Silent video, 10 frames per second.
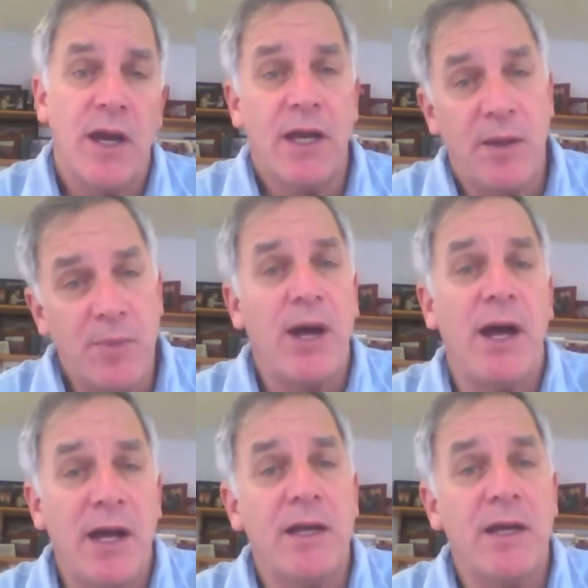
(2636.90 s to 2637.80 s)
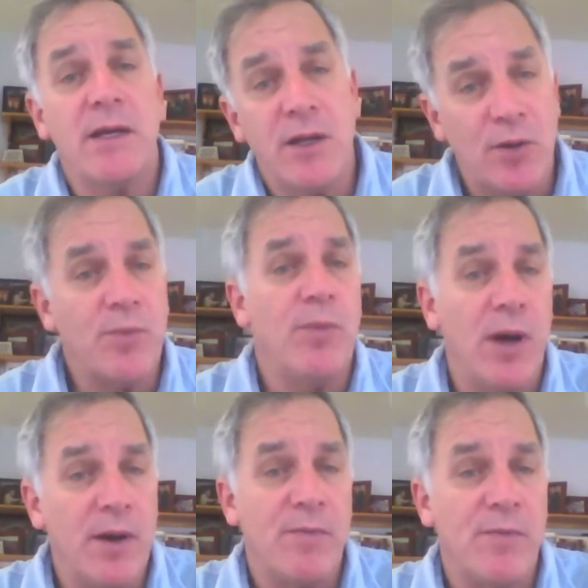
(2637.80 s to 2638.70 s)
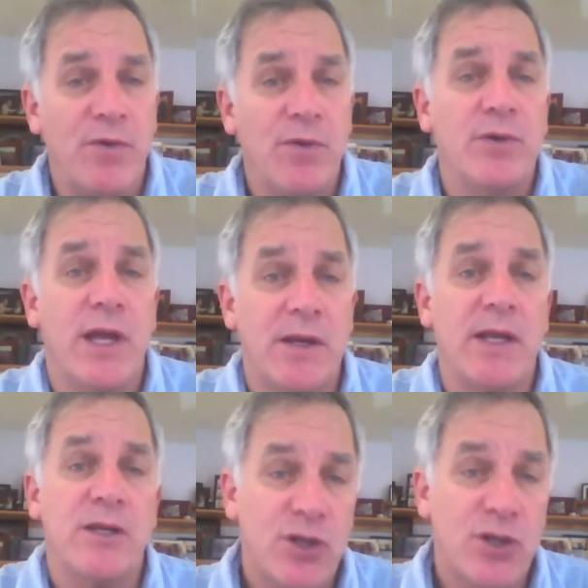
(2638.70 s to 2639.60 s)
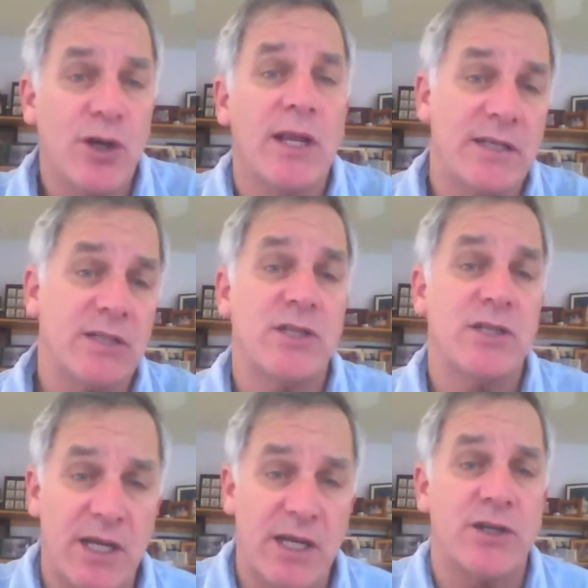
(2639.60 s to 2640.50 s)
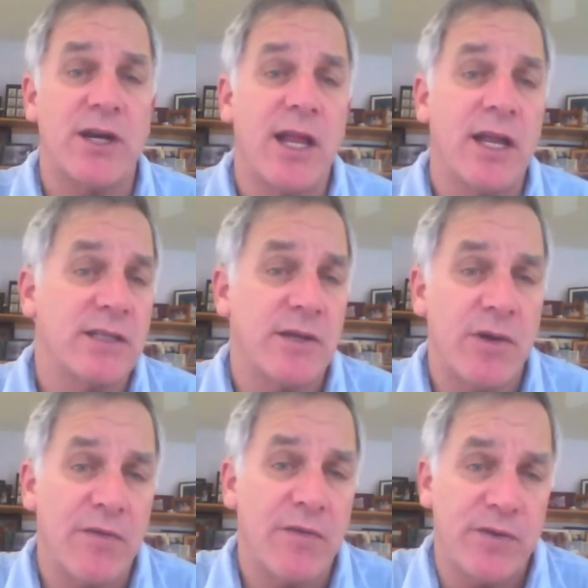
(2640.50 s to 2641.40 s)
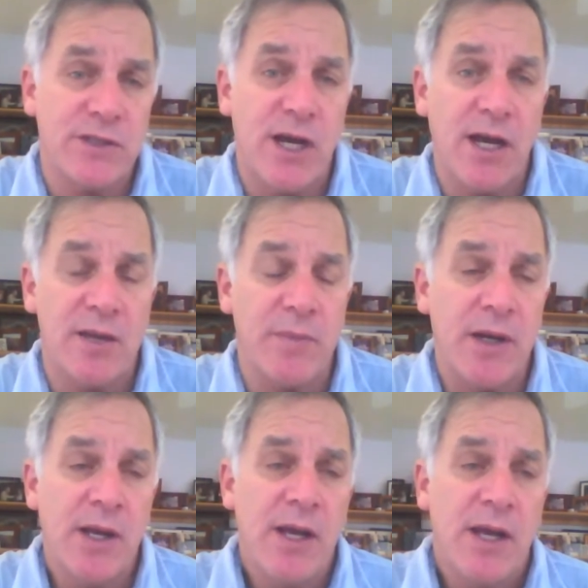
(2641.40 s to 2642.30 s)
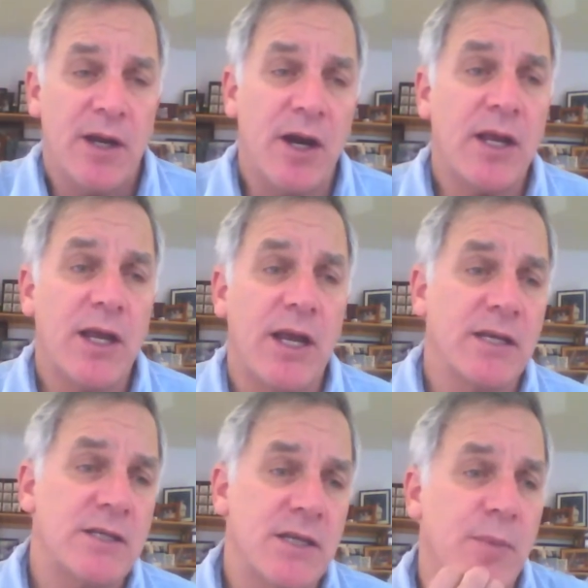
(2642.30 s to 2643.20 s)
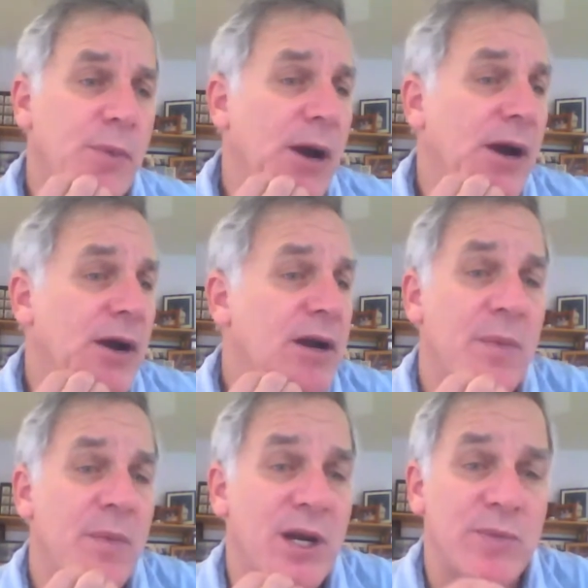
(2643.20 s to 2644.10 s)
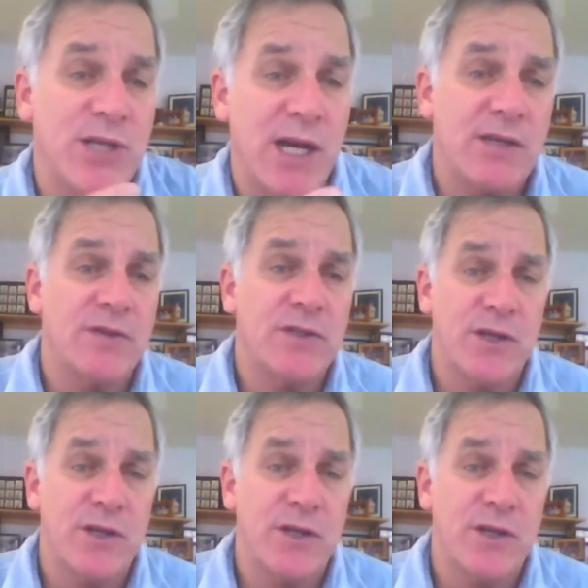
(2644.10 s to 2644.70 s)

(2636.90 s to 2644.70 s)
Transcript: can buy, you know, food that internalizes these externalities that Rafi's talking about. In our case, our number one objective is